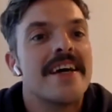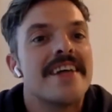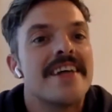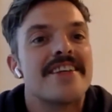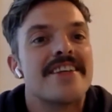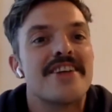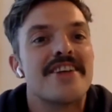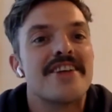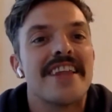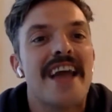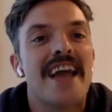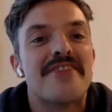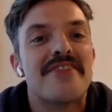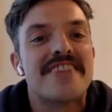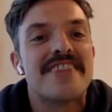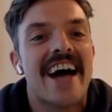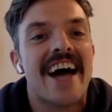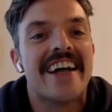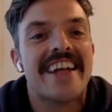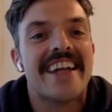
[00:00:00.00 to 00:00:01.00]
Turn your left
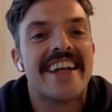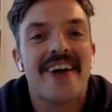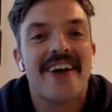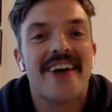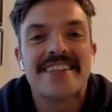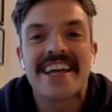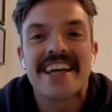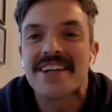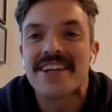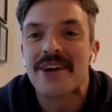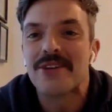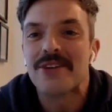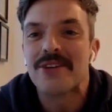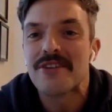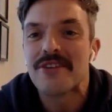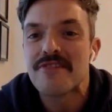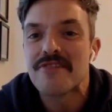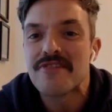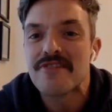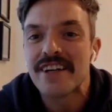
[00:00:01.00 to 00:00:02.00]
hand out, take hold of
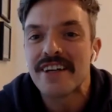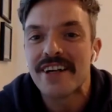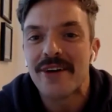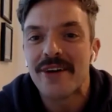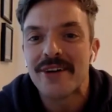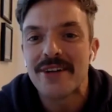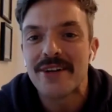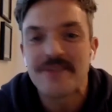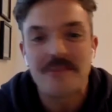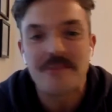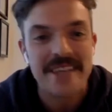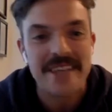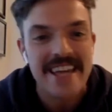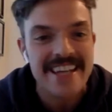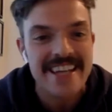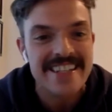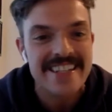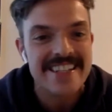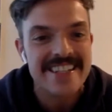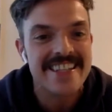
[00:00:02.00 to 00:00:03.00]
your foot, hold it from the
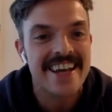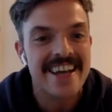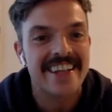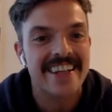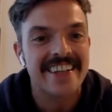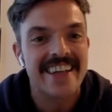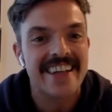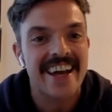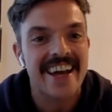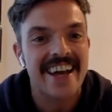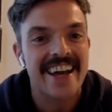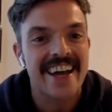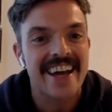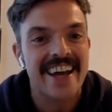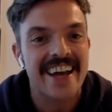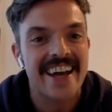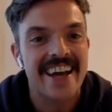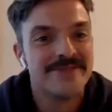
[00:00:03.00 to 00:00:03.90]
inside at the ankle.